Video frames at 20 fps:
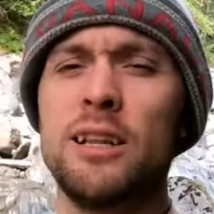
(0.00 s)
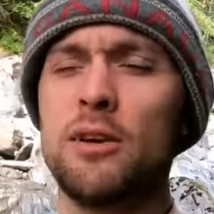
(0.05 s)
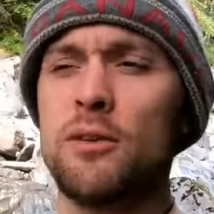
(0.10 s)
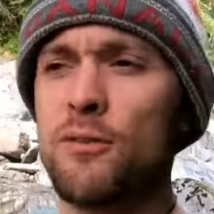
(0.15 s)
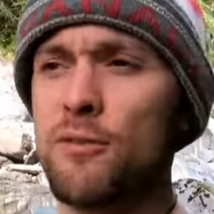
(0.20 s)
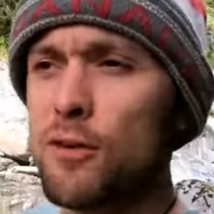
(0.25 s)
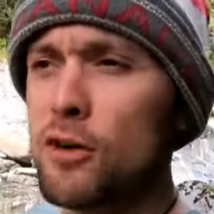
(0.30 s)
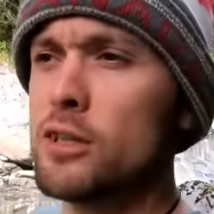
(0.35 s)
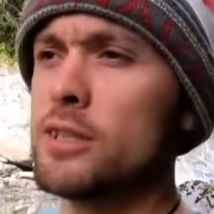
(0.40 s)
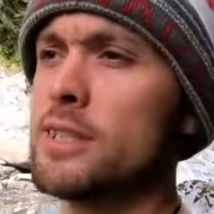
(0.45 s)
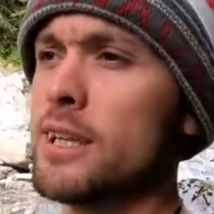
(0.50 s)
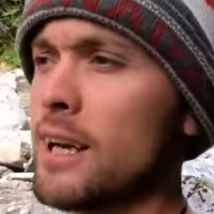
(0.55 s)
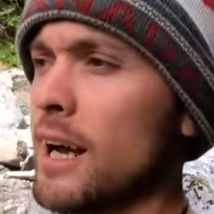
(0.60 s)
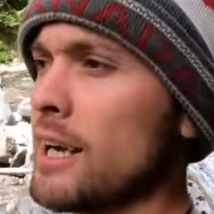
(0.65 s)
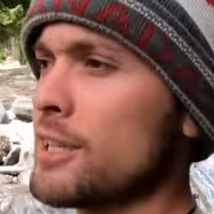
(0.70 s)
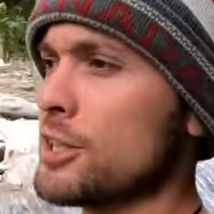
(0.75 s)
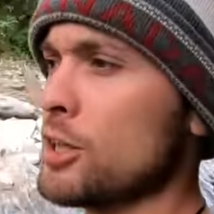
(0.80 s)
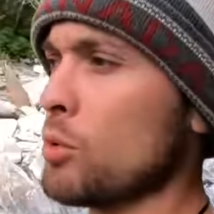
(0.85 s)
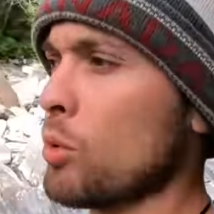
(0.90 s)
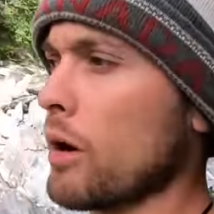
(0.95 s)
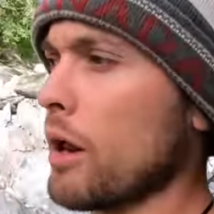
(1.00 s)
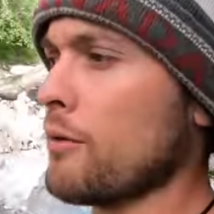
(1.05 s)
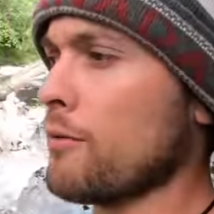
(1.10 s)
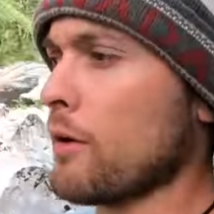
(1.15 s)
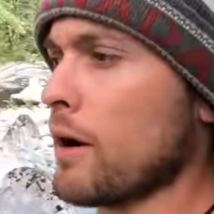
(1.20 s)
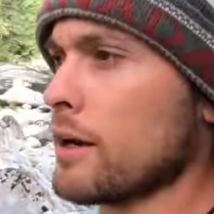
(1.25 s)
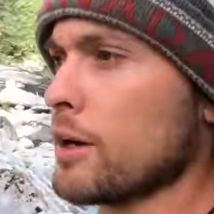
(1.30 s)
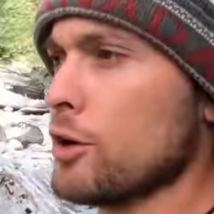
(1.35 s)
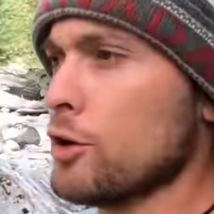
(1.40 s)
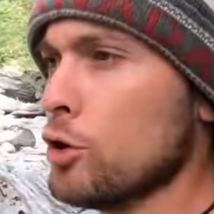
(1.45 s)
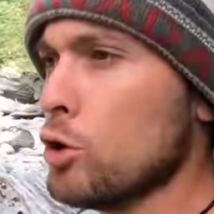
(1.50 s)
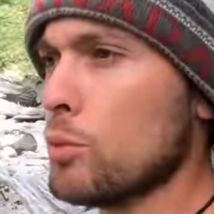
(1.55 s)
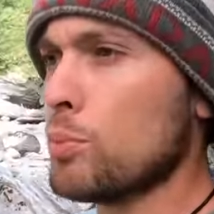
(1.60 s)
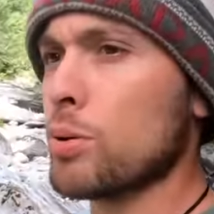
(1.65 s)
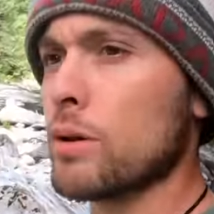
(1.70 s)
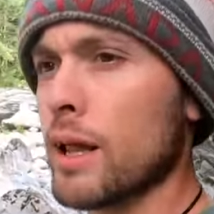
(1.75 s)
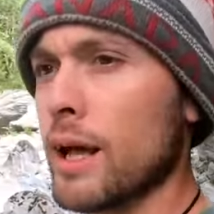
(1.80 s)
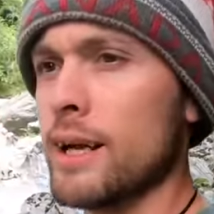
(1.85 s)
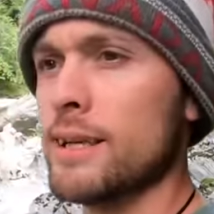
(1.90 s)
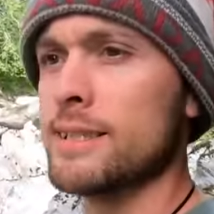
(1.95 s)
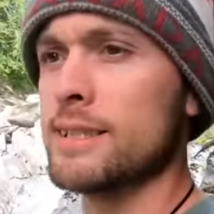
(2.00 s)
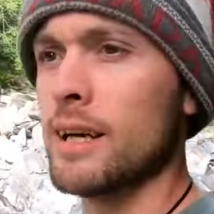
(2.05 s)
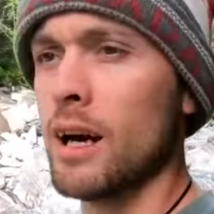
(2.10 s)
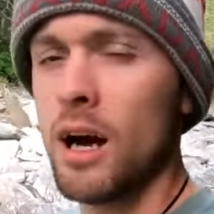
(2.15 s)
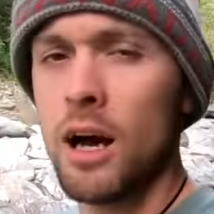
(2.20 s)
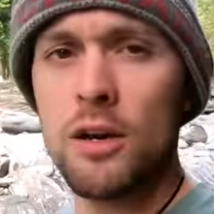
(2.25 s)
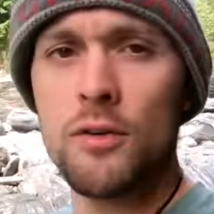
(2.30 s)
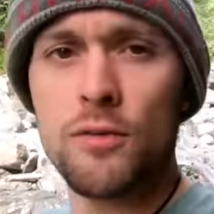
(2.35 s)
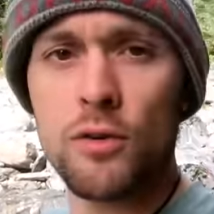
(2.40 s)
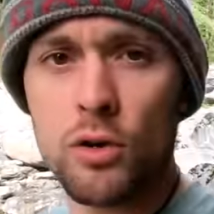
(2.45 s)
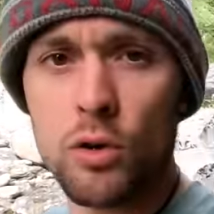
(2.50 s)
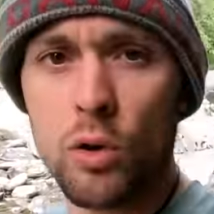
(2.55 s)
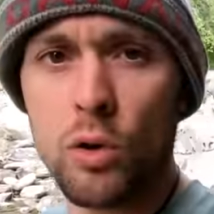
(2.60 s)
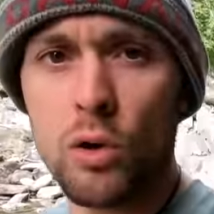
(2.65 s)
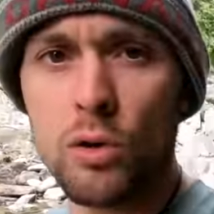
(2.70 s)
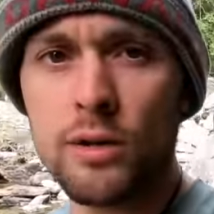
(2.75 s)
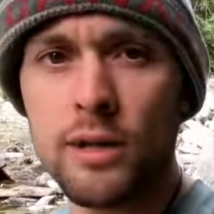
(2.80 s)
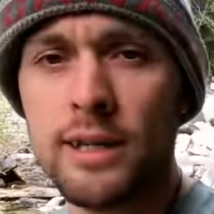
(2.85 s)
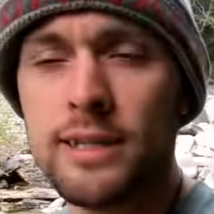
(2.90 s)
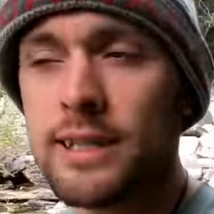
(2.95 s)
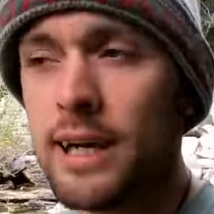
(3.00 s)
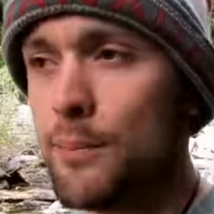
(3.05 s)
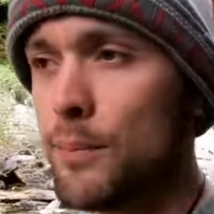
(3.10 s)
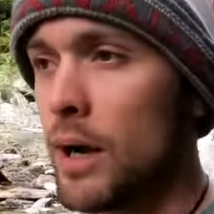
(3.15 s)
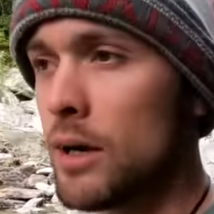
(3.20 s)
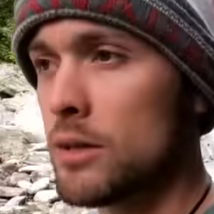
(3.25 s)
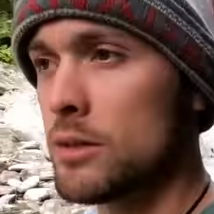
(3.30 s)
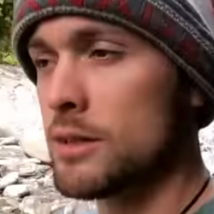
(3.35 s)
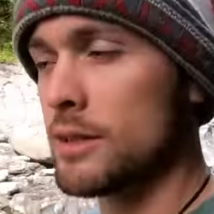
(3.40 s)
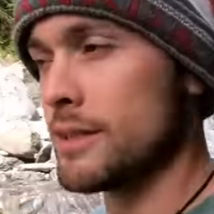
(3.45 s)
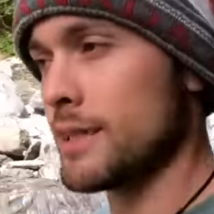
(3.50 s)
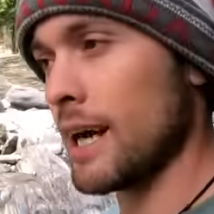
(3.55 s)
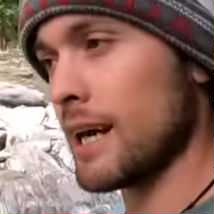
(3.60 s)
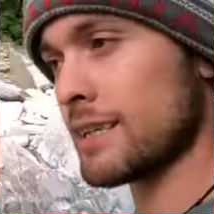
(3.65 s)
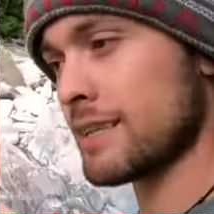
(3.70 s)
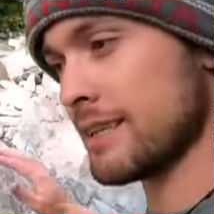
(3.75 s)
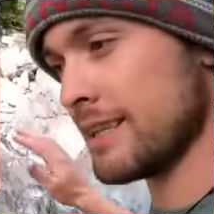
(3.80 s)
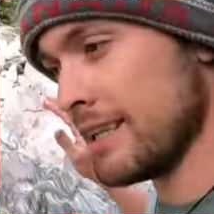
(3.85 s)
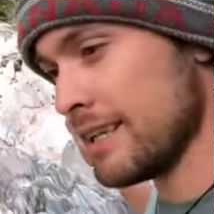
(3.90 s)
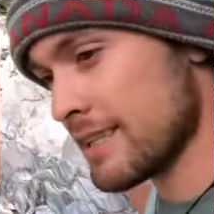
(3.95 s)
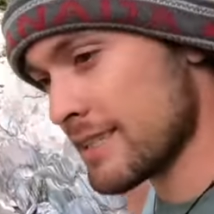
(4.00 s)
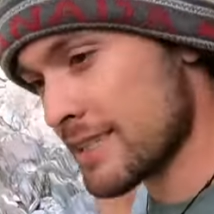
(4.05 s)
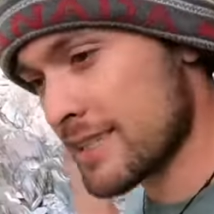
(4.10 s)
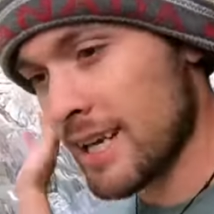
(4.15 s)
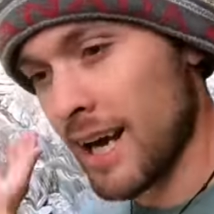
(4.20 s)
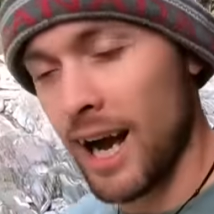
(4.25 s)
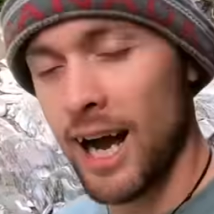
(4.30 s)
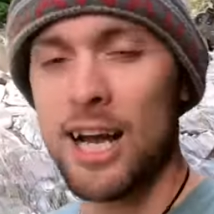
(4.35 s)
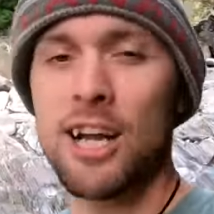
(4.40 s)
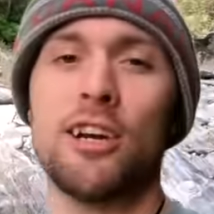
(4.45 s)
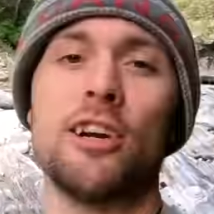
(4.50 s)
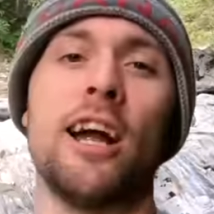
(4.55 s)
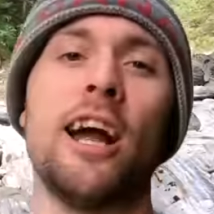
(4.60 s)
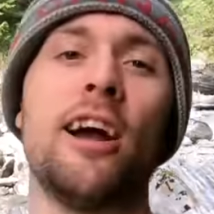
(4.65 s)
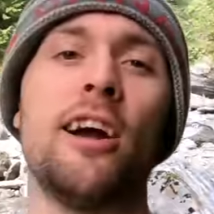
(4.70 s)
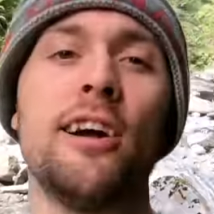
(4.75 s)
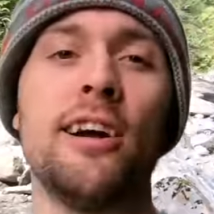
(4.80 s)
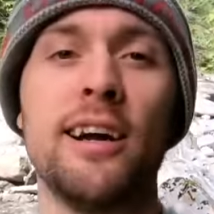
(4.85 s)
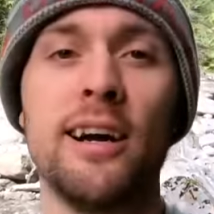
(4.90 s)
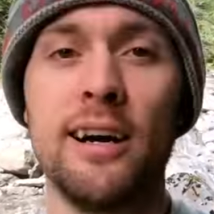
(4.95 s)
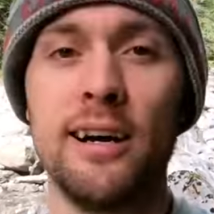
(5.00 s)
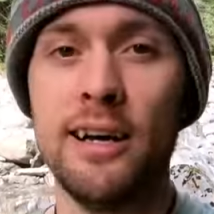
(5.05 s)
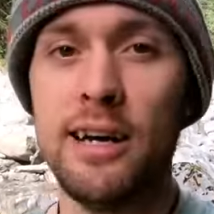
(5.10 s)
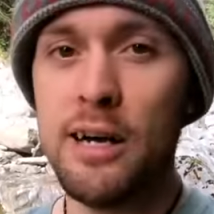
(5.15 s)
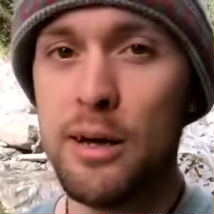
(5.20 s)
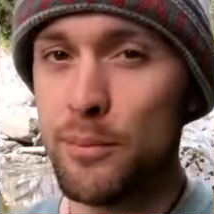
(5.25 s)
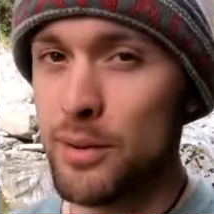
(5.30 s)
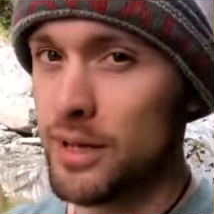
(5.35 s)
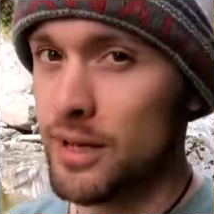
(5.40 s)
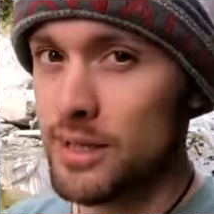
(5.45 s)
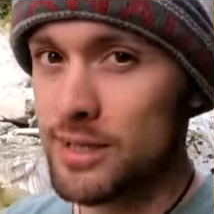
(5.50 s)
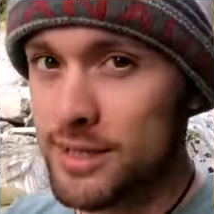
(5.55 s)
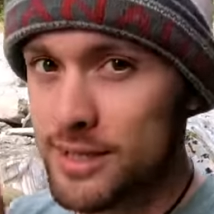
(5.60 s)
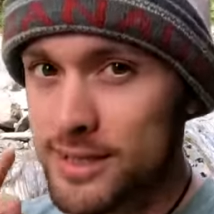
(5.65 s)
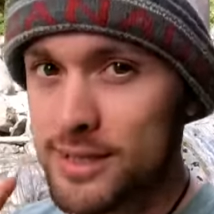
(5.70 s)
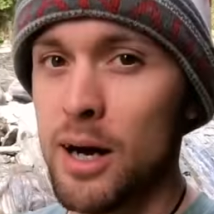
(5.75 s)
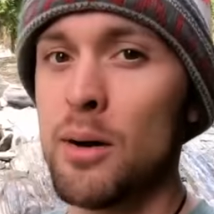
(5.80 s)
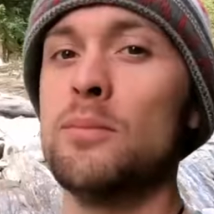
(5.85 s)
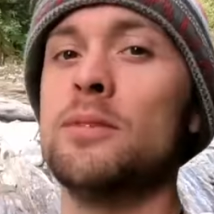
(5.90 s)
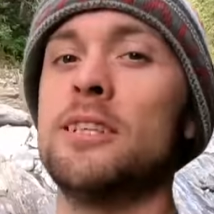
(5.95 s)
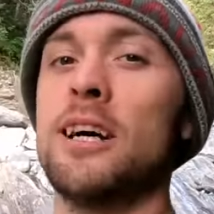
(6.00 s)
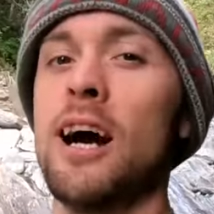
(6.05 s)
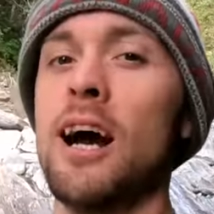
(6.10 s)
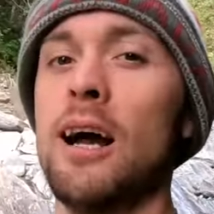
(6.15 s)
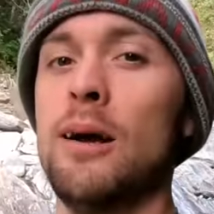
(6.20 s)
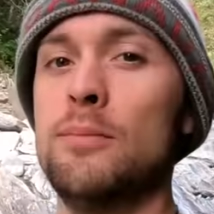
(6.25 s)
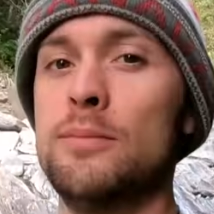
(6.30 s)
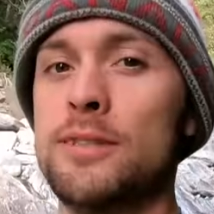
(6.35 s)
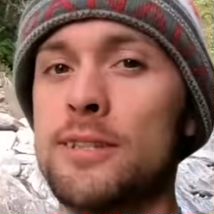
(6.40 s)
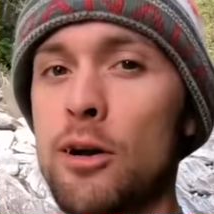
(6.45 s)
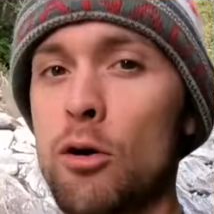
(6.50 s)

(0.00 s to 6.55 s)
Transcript: the first thing I do when I find a new place to hunt for gold is I metal detect the entire area, because sometimes